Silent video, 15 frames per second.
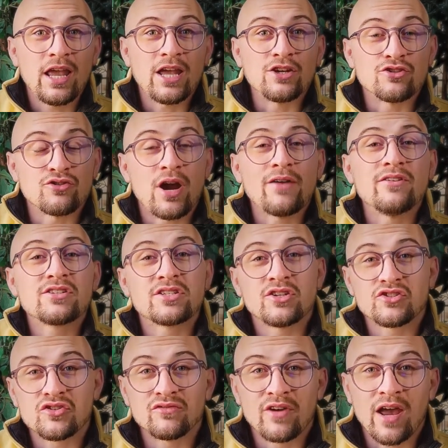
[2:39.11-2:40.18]
and drive us
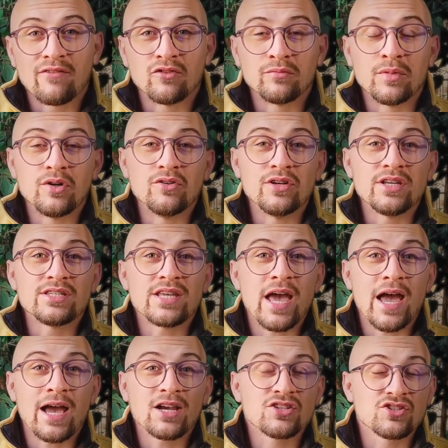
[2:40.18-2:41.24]
into survival mode is
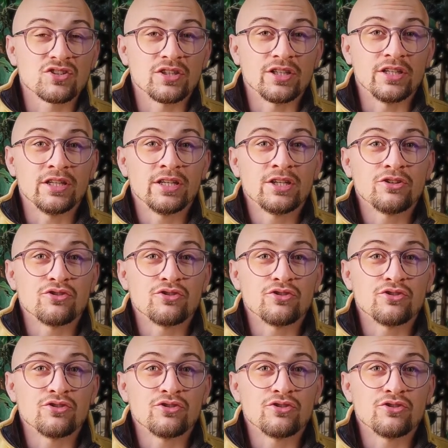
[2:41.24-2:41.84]
actually